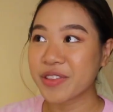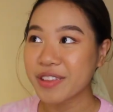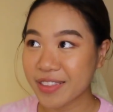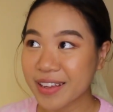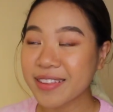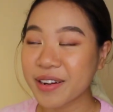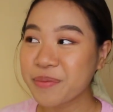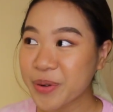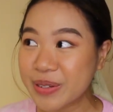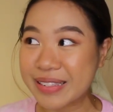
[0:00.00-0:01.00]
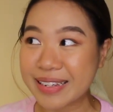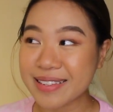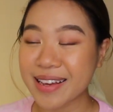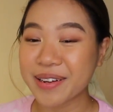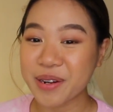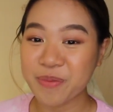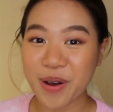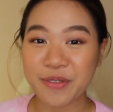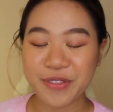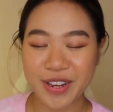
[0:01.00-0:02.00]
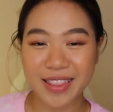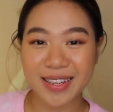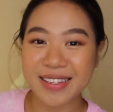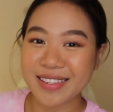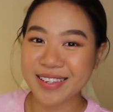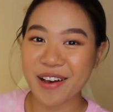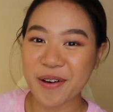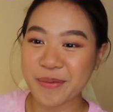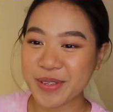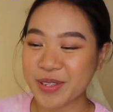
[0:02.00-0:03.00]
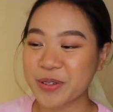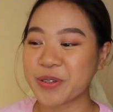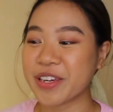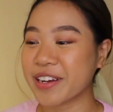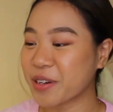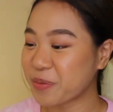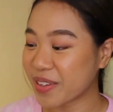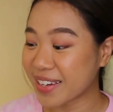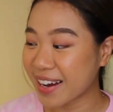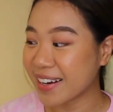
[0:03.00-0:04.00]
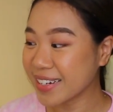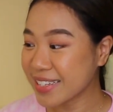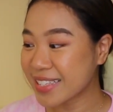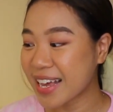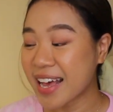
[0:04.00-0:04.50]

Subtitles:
The thing that I'm most excited about for this school year, because